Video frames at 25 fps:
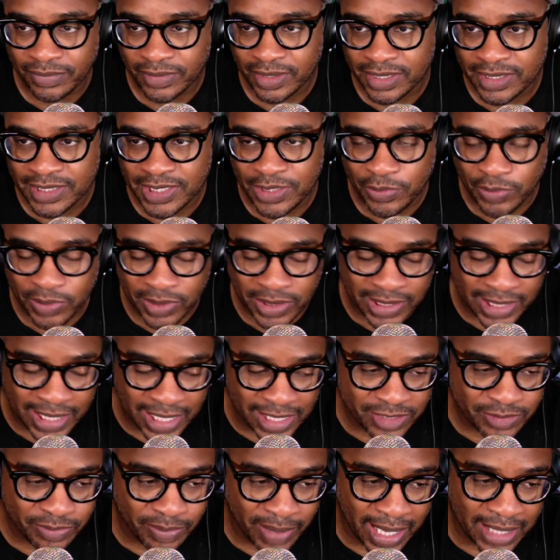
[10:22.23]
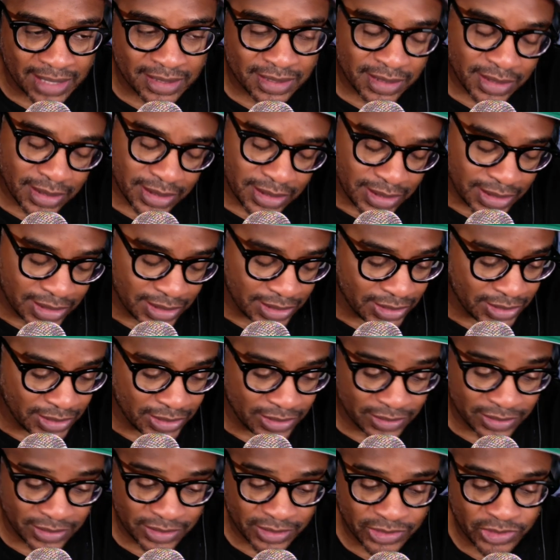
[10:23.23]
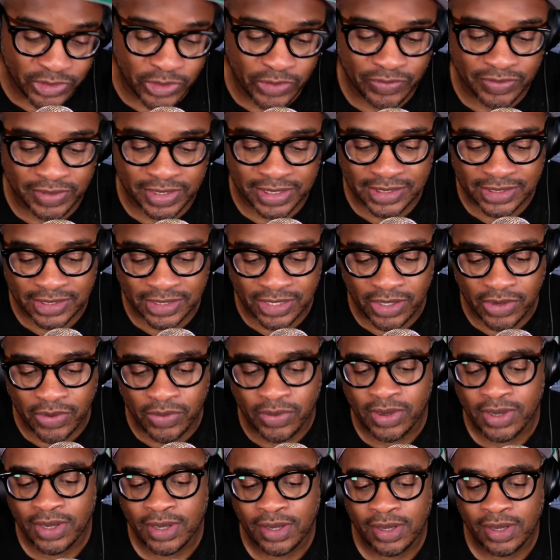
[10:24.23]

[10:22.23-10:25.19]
because he really likes Maxey and deservedly so.